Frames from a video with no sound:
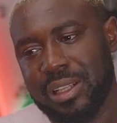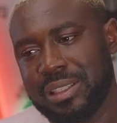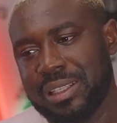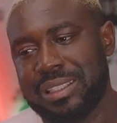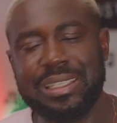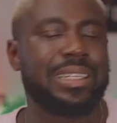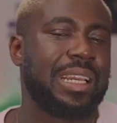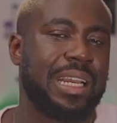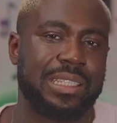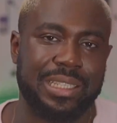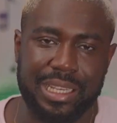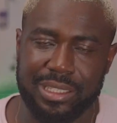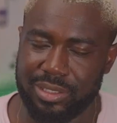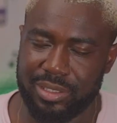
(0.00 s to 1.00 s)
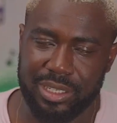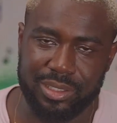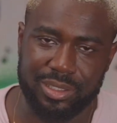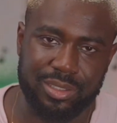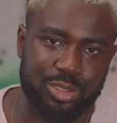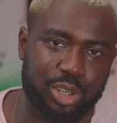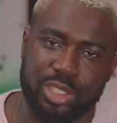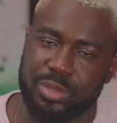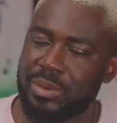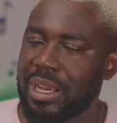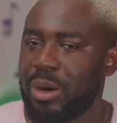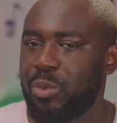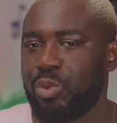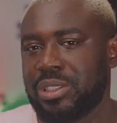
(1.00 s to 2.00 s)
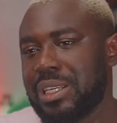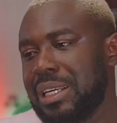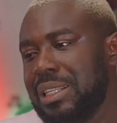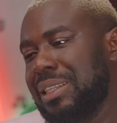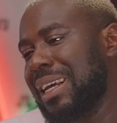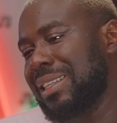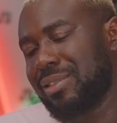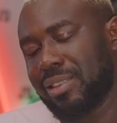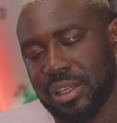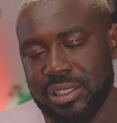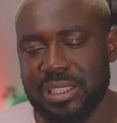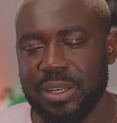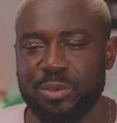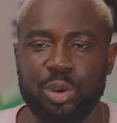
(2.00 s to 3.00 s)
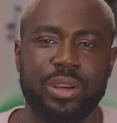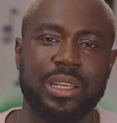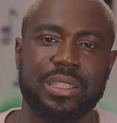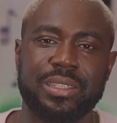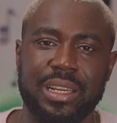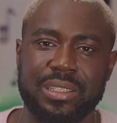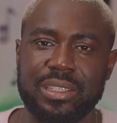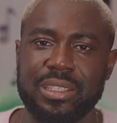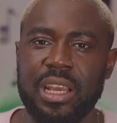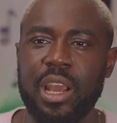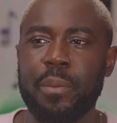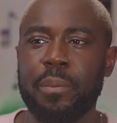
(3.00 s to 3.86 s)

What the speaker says: the singers get the credit. Trust me, Whiskey gets credit, Davido gets credit,